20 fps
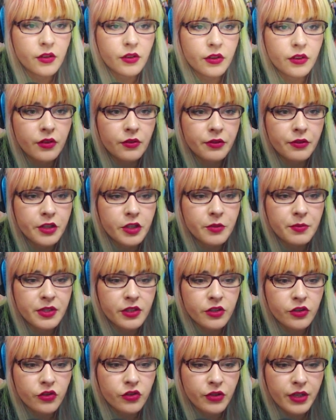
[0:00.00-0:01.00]
the Richmond
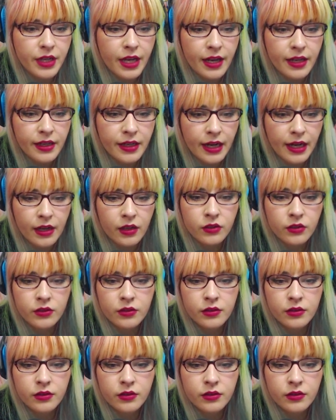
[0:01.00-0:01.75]
Street hideout.